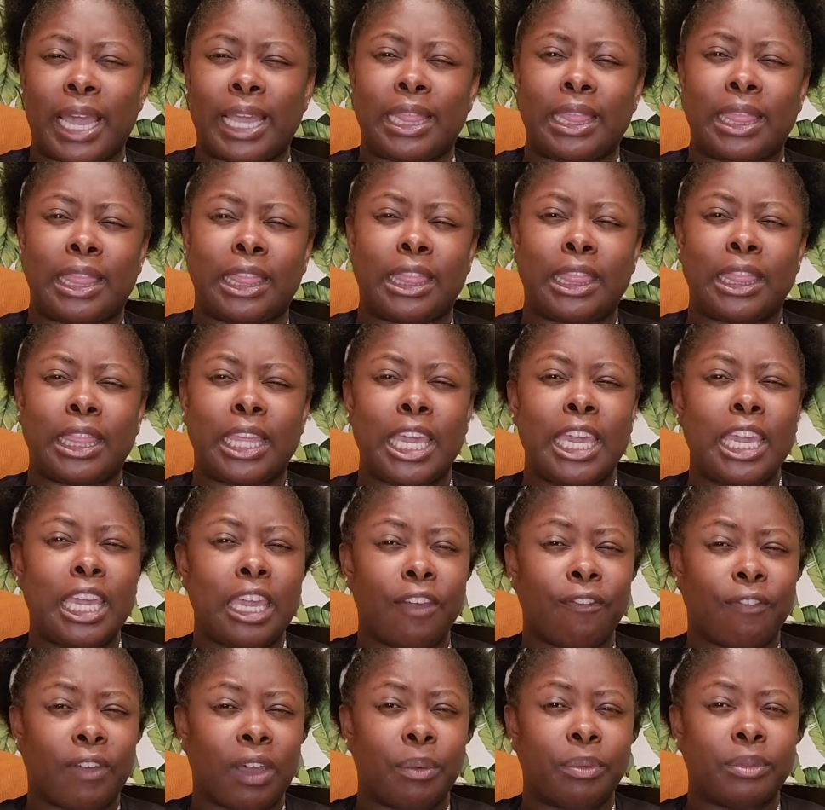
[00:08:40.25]
I
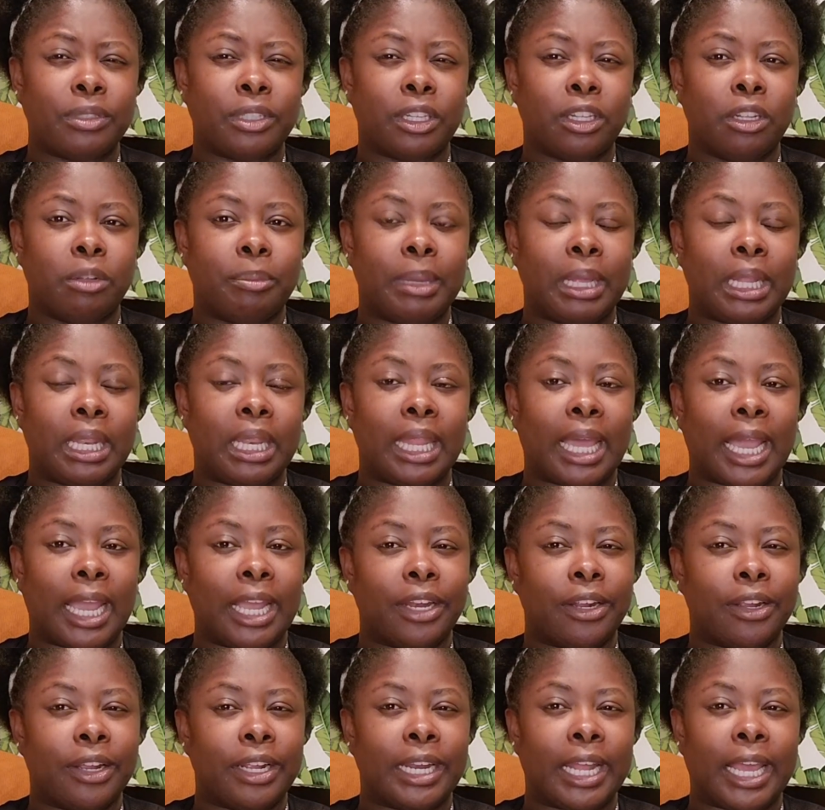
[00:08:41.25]
think if I was a little bit
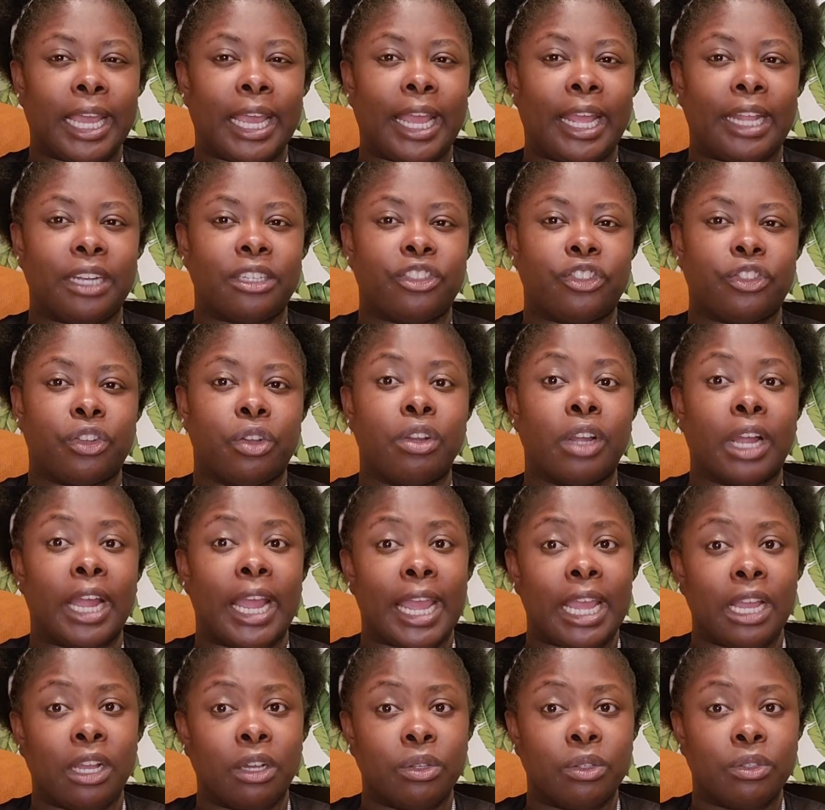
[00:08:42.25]
lighter and I had stronger
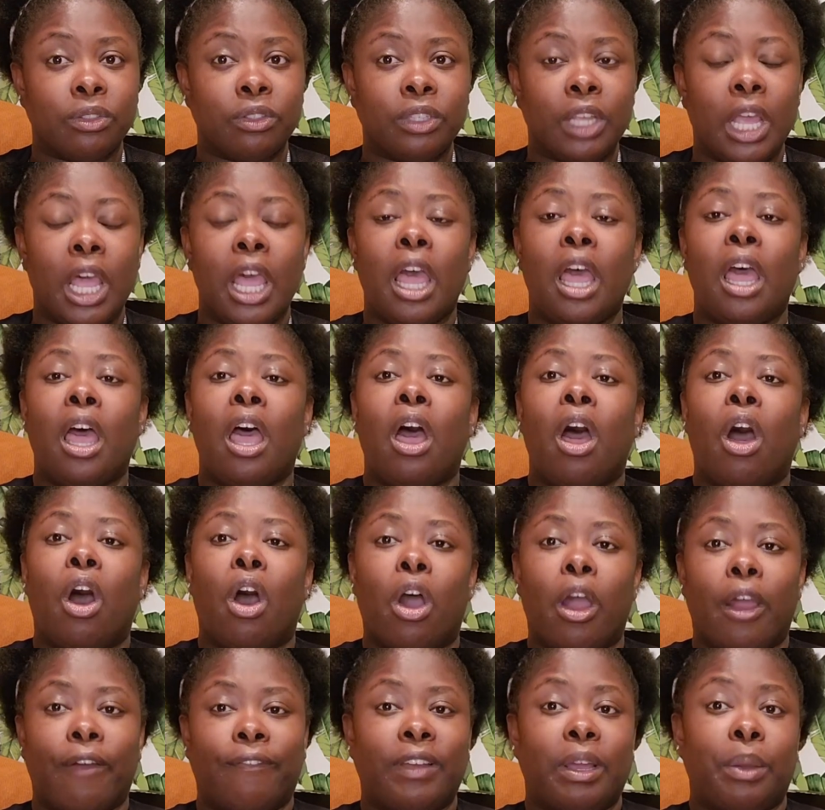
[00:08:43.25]
ankles,
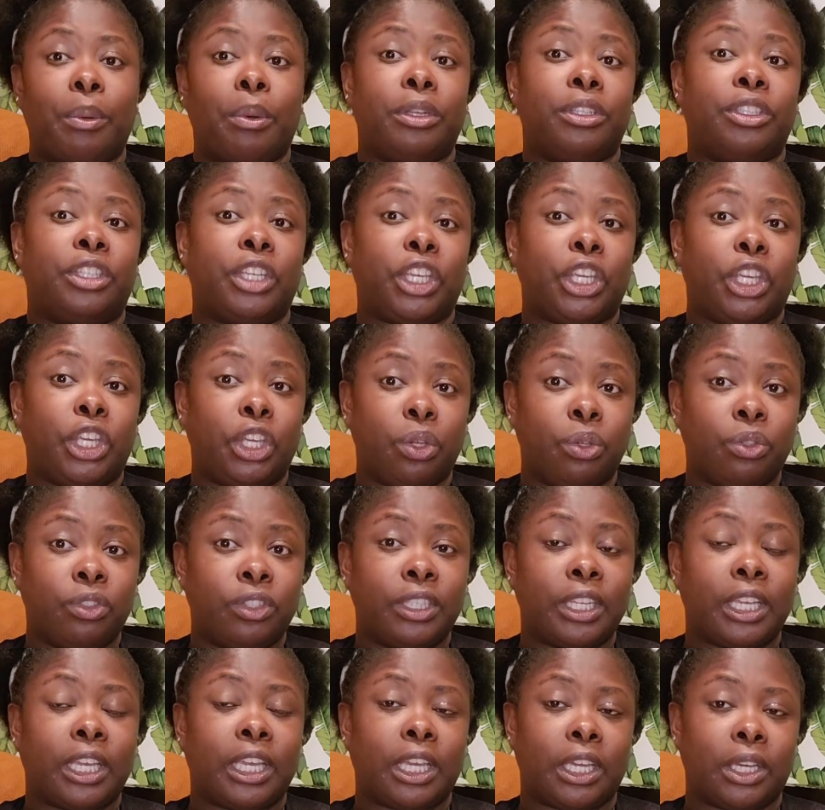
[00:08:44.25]
or if I was
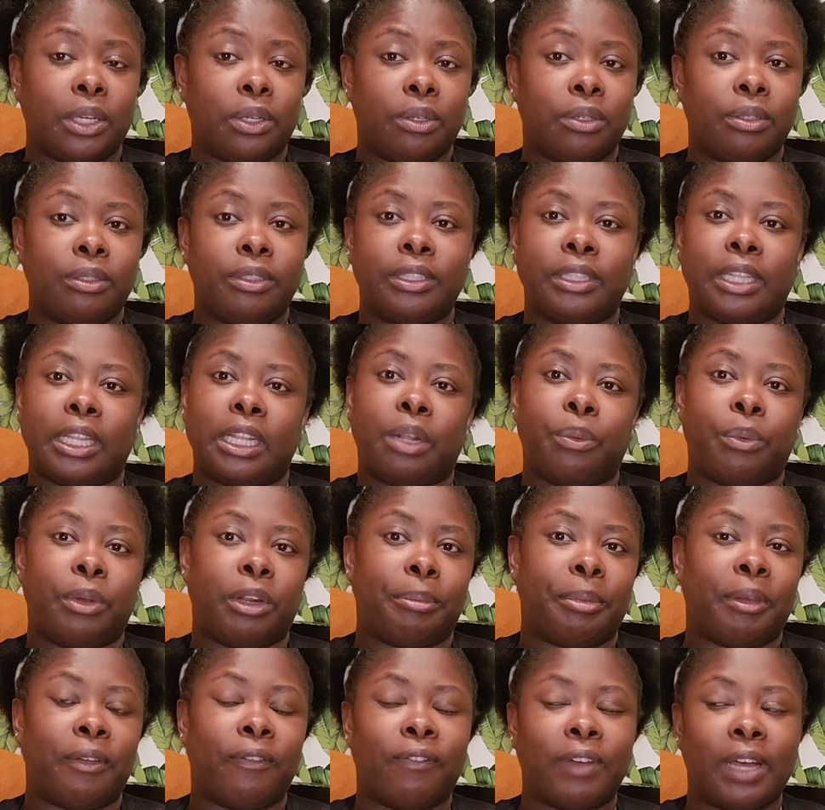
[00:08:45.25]
used to heels, then it
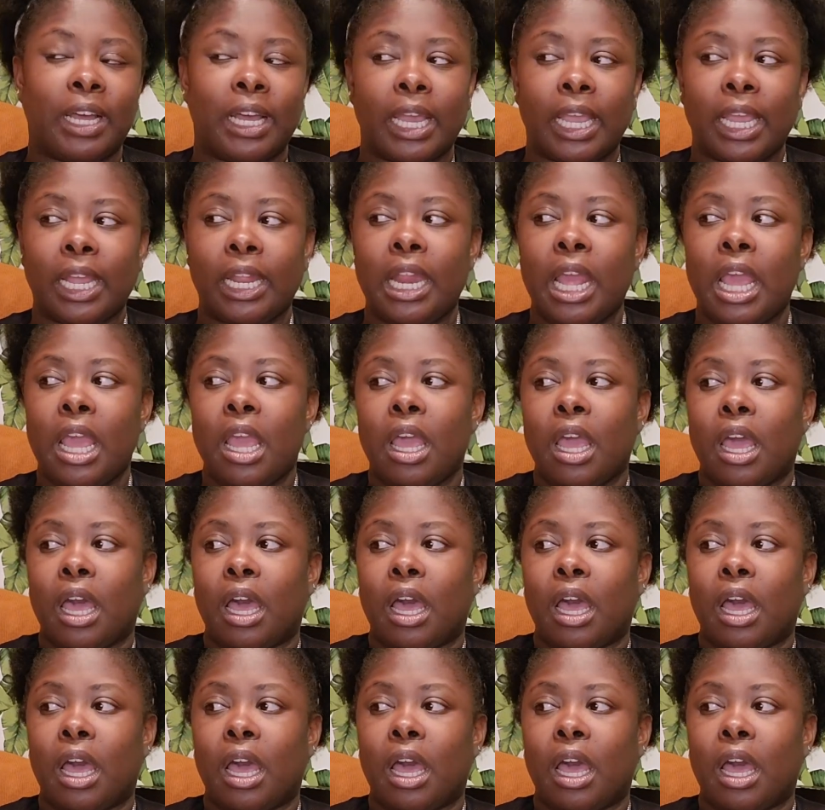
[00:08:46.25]
would have been fine.